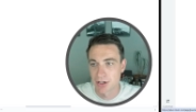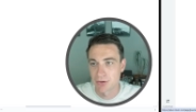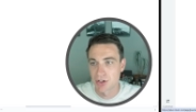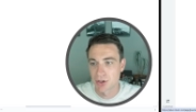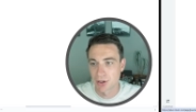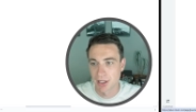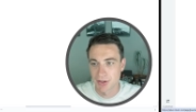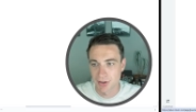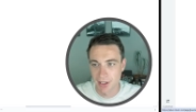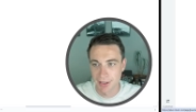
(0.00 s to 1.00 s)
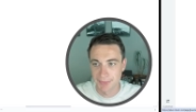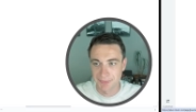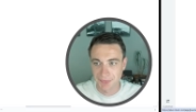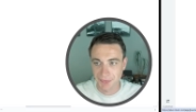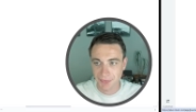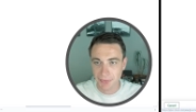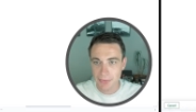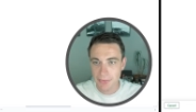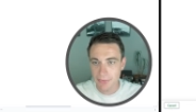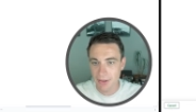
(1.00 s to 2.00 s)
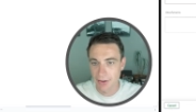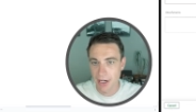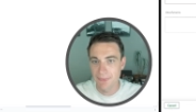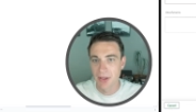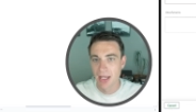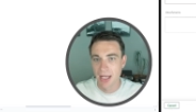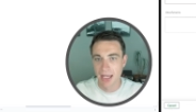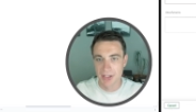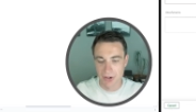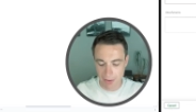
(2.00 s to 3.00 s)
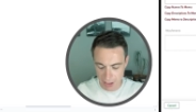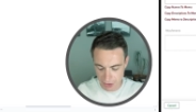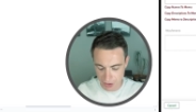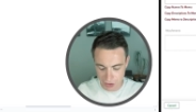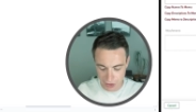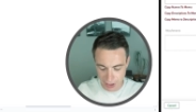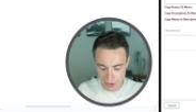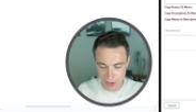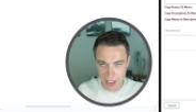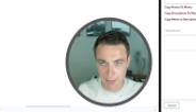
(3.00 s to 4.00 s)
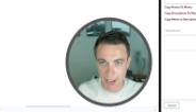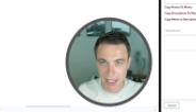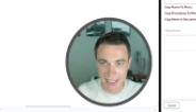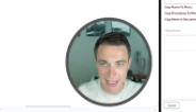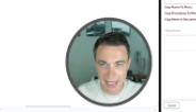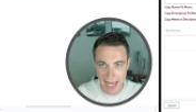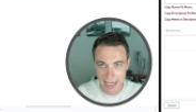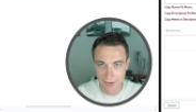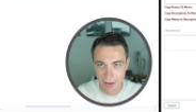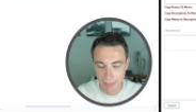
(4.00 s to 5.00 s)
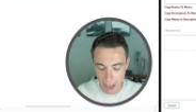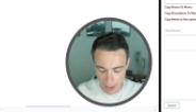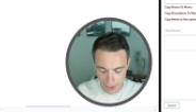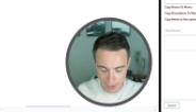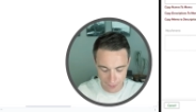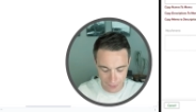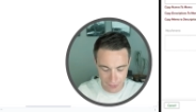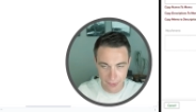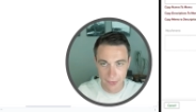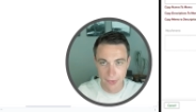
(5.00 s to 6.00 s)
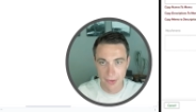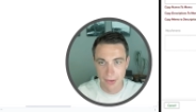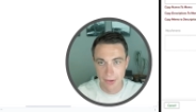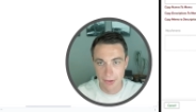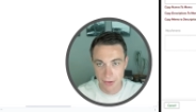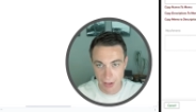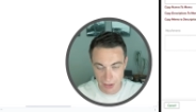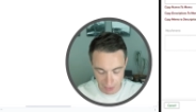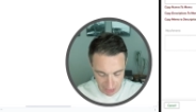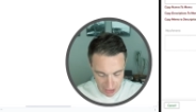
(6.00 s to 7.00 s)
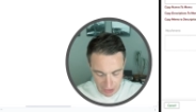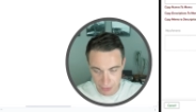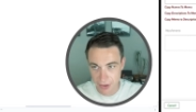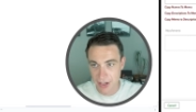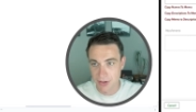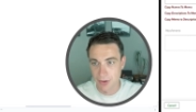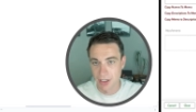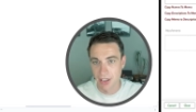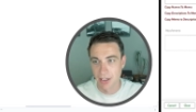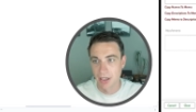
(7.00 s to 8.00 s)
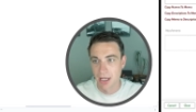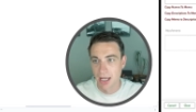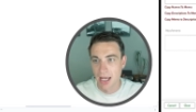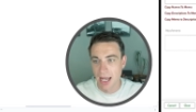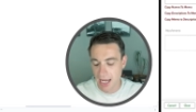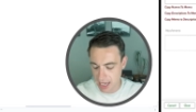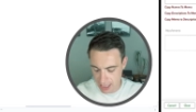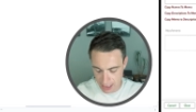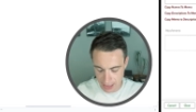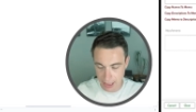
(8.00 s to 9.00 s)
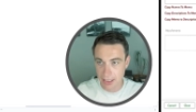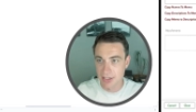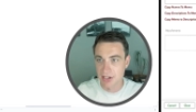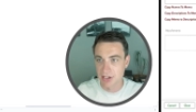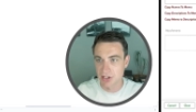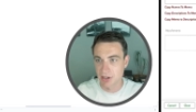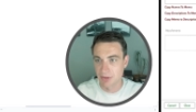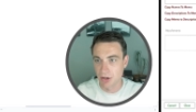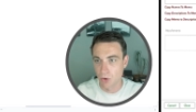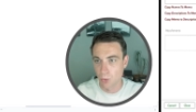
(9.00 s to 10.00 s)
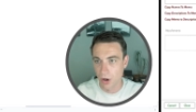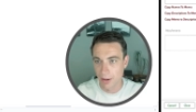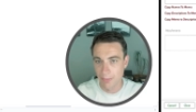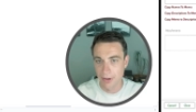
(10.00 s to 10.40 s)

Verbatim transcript: do a journal entry here. All right, and so I'm gonna do this journal entry. Typically it's at the end of the month. So that's what I'm gonna do with this one here. And this is just gonna be WIP,